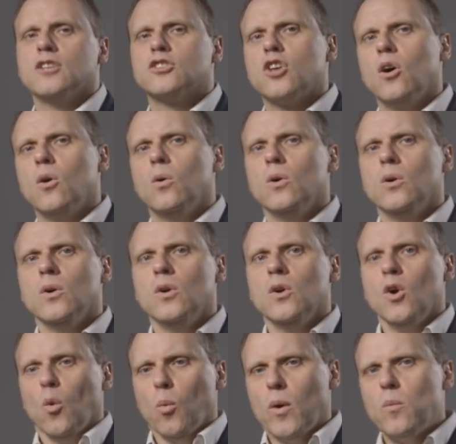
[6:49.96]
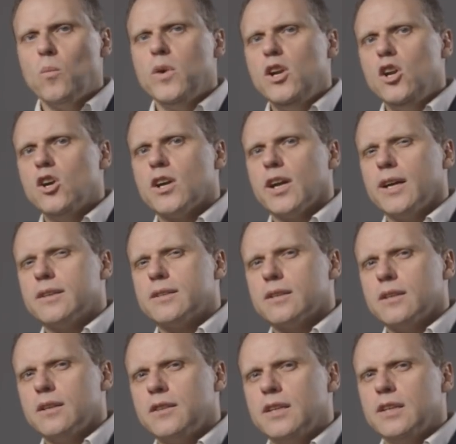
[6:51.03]
So when we look at
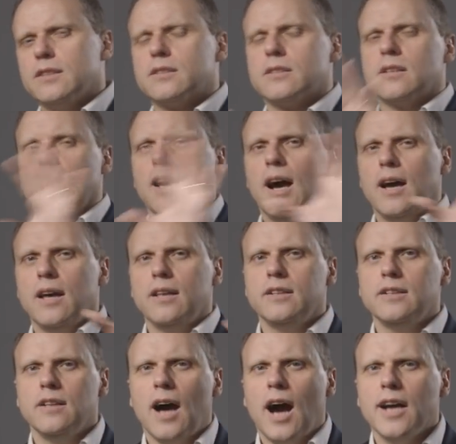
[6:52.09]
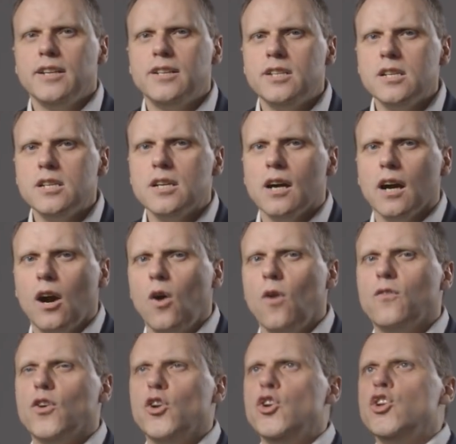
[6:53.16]
this idea
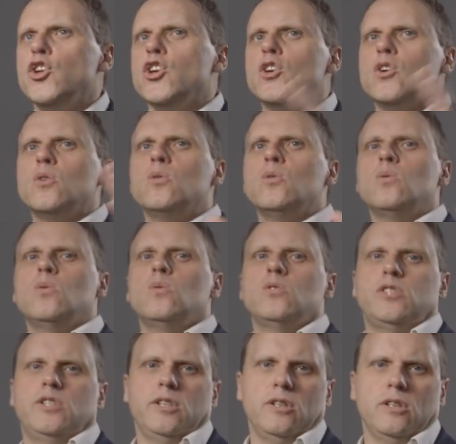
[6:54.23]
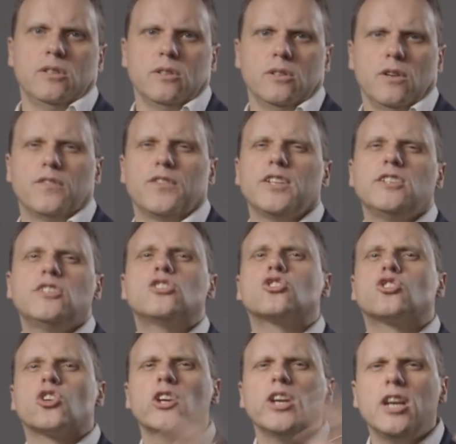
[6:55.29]
of a new deal, of these
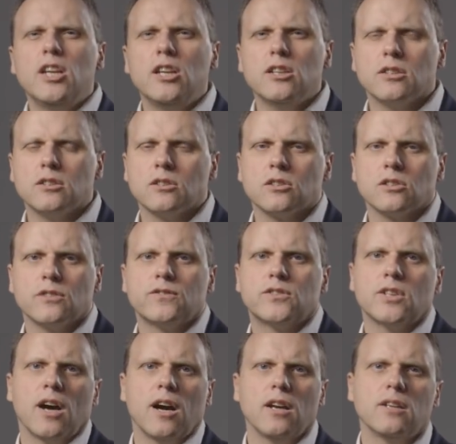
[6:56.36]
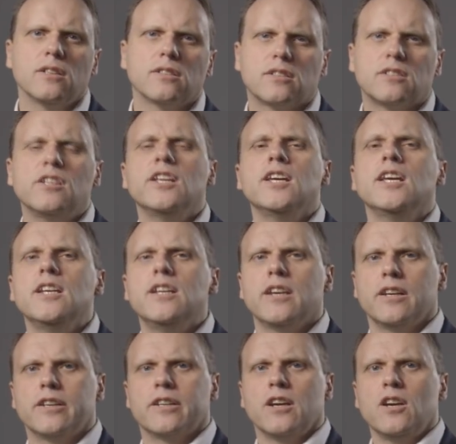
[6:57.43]
trillions of dollars
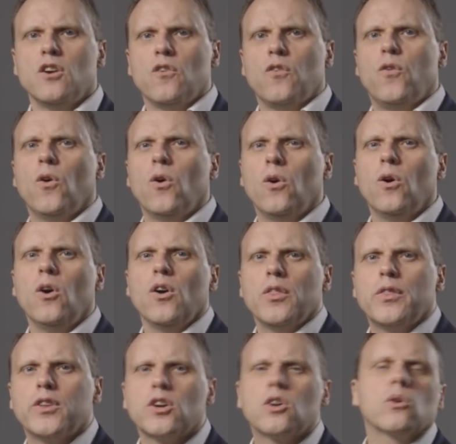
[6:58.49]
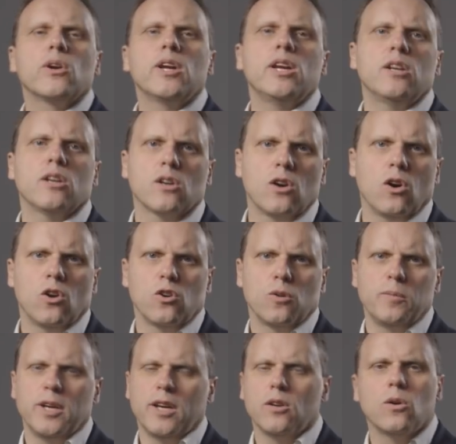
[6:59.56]
needed for the green
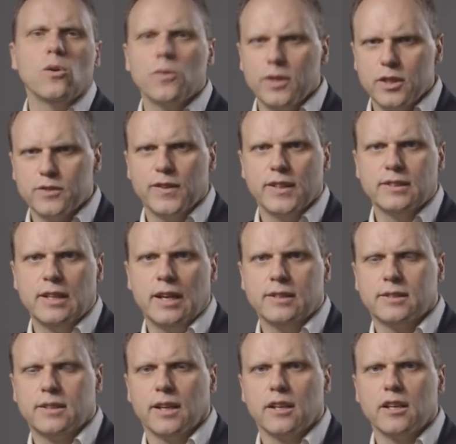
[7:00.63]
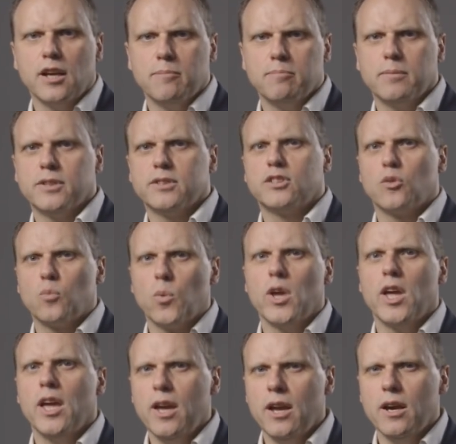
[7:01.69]
economy and all these fantastic numbers that
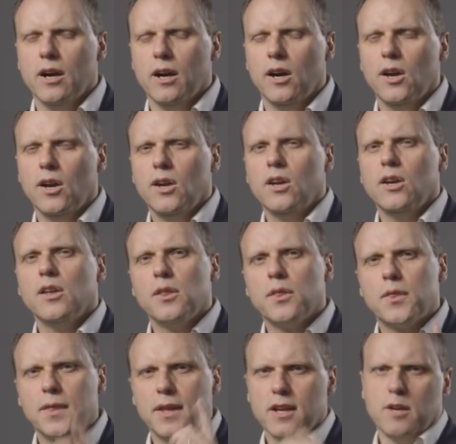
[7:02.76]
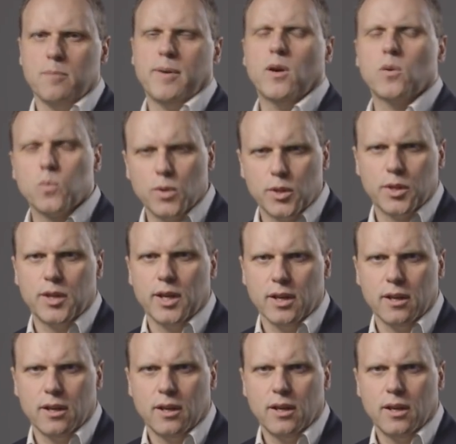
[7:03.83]
we hear, think about one thing.